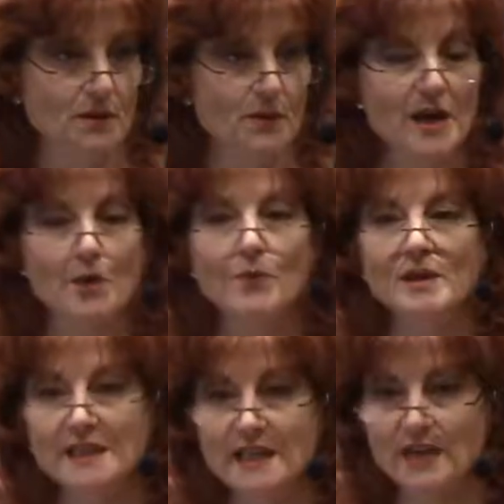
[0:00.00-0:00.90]
We're not
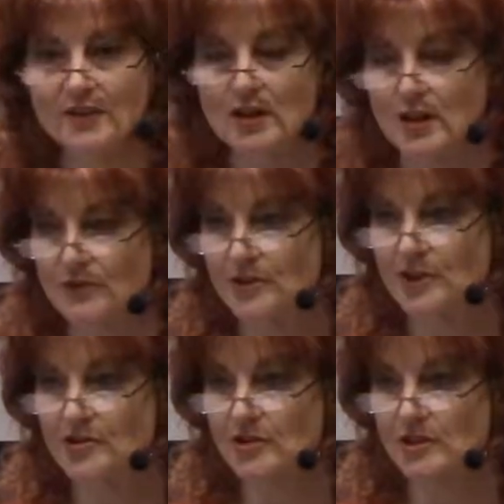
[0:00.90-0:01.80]
willing to have the
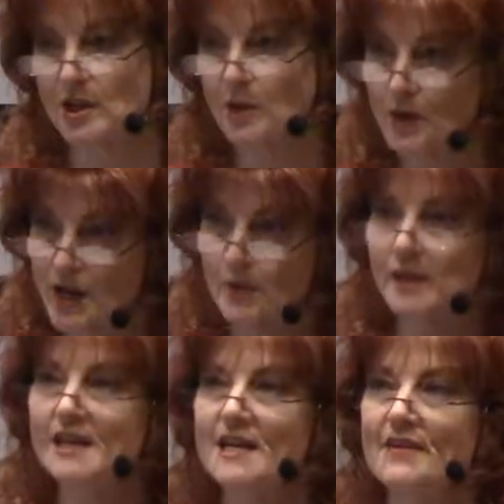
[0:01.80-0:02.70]
conversations. We're not
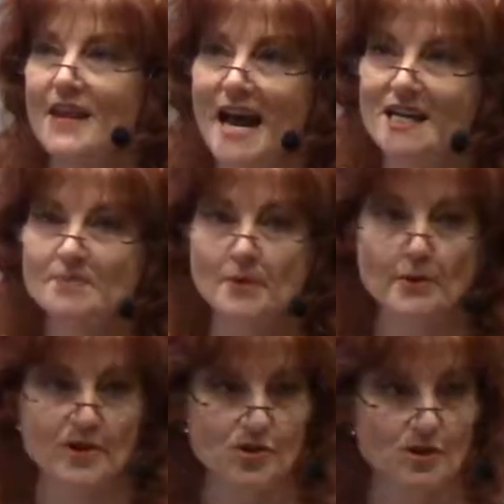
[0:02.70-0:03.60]
willing to have the
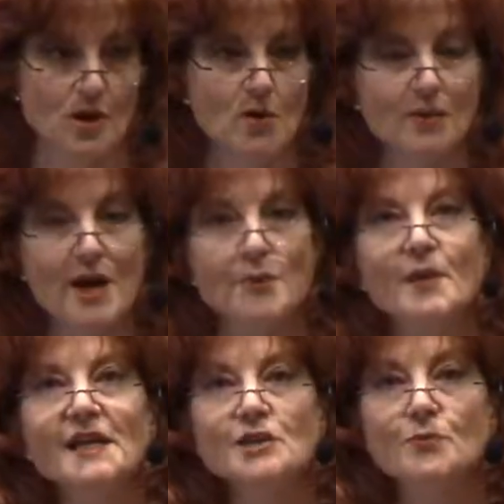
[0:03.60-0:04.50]
exploration. We're not
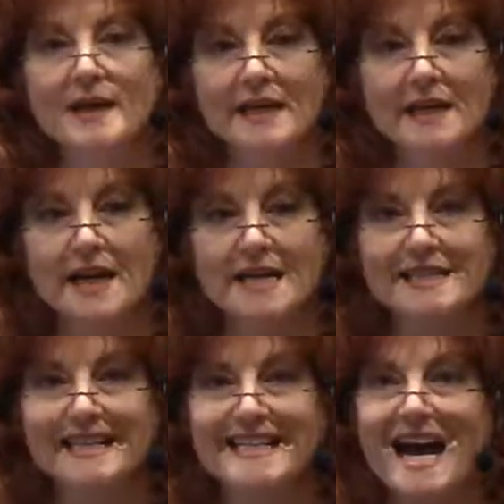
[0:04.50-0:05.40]
willing to recognize
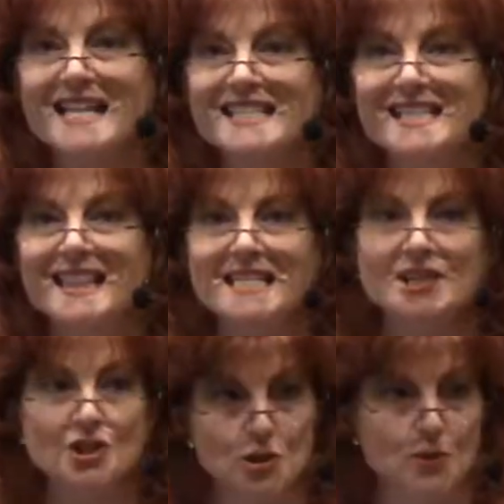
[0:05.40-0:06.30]
that God's in
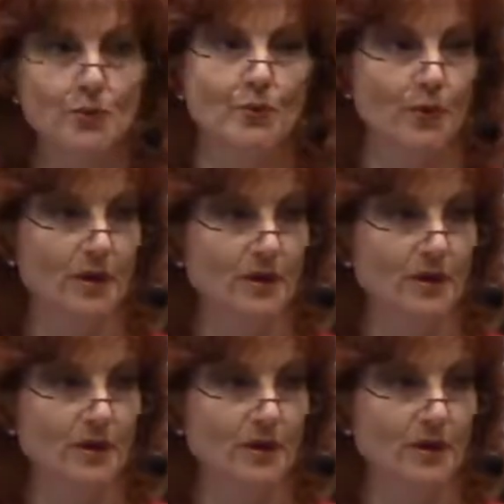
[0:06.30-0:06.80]
this too.